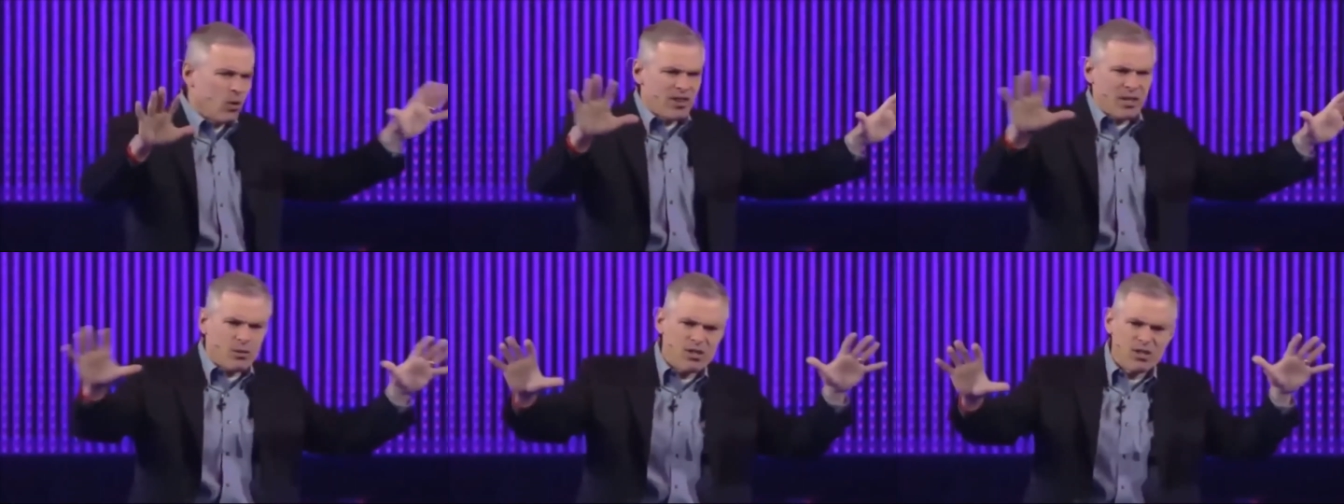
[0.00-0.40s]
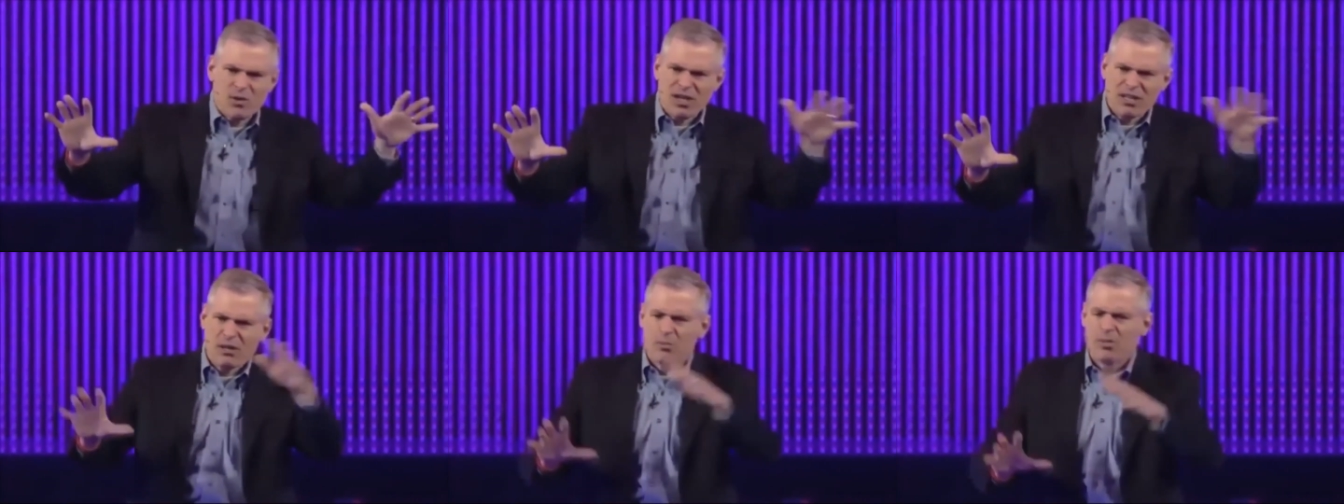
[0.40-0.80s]
they were doing in
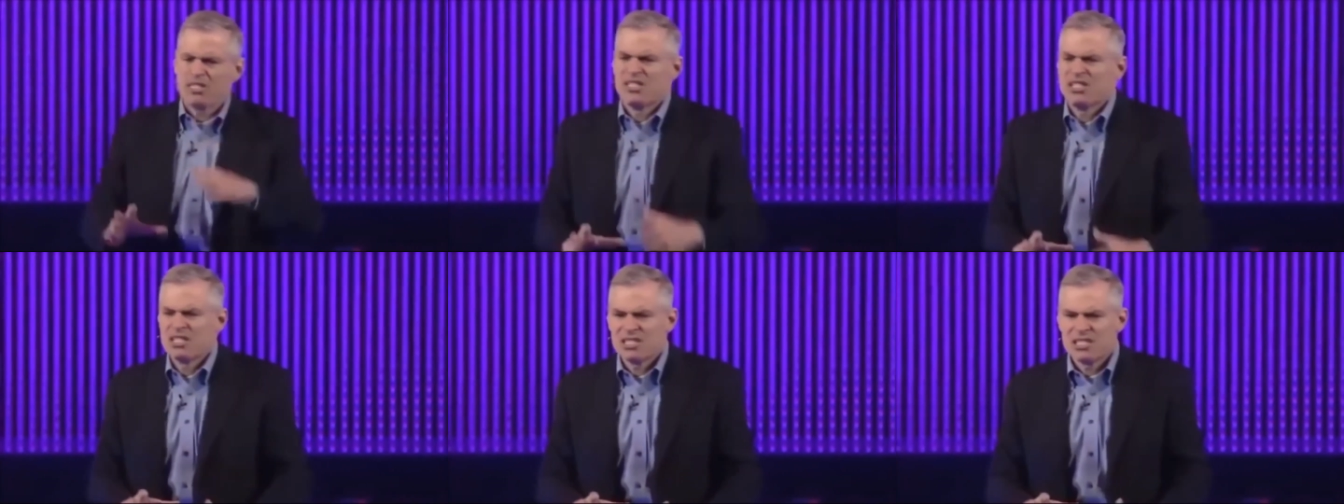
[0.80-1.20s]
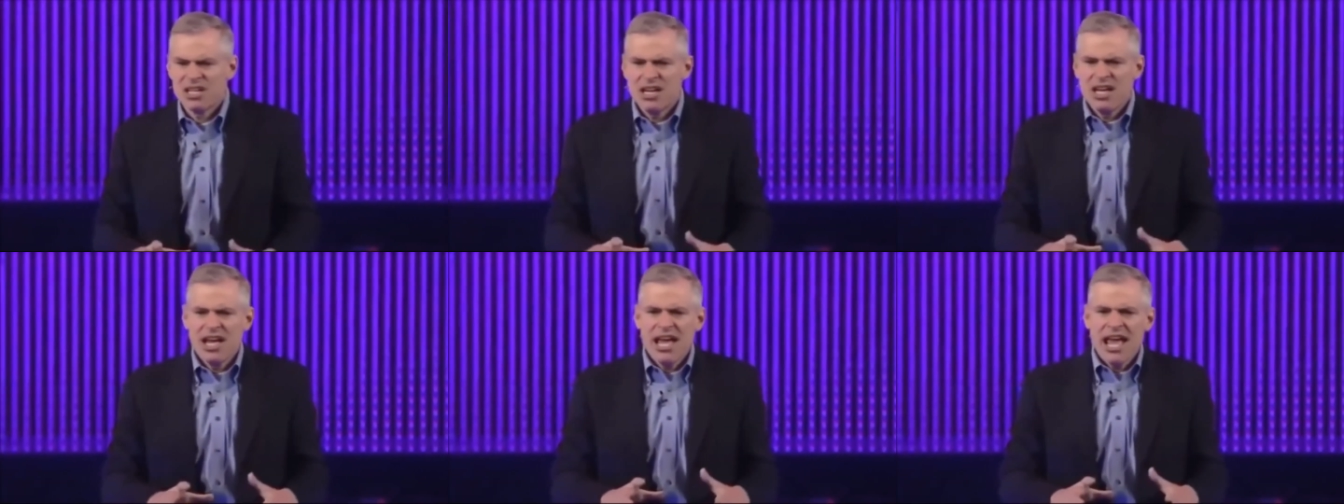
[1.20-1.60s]
their business.
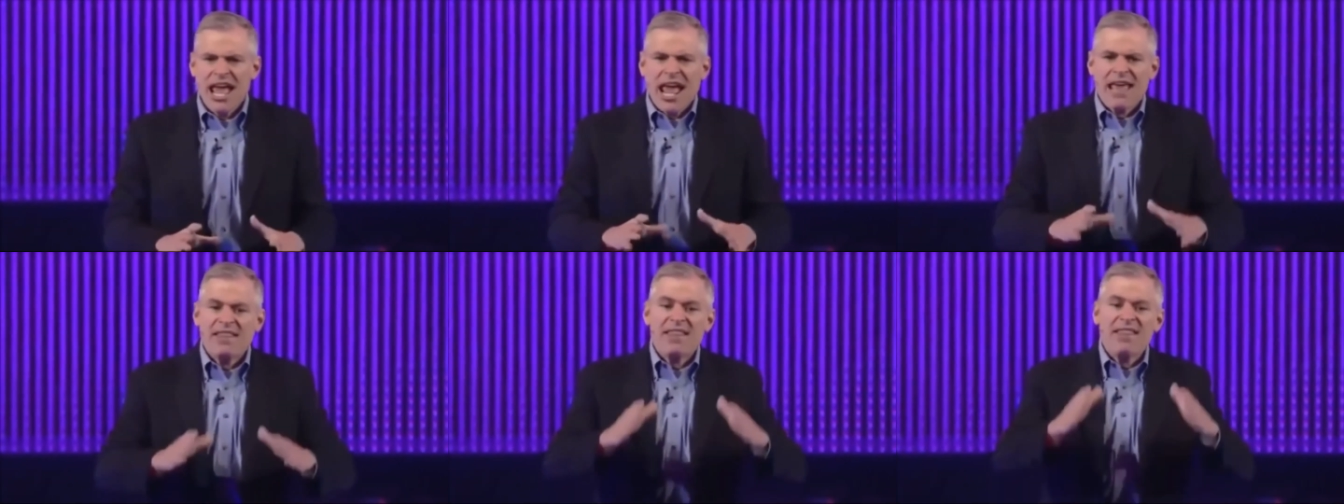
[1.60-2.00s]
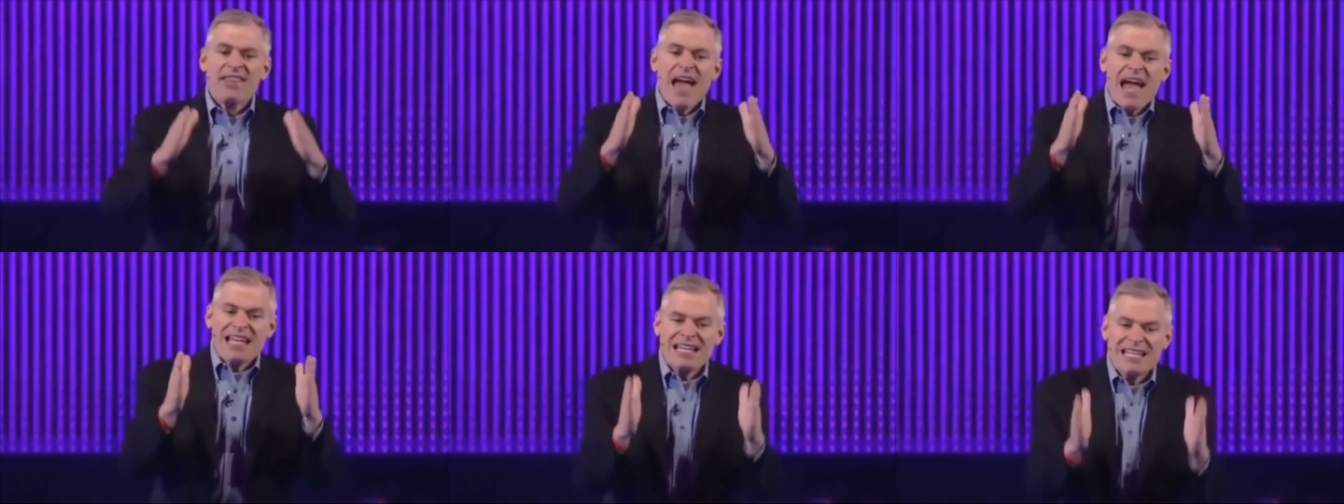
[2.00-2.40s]
And then
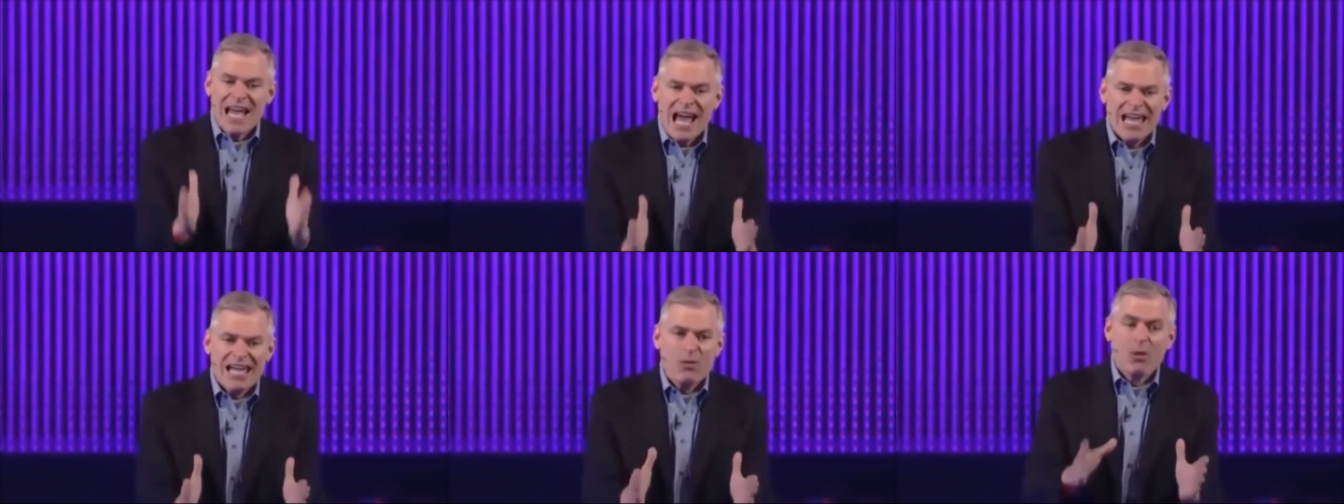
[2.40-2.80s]
that night,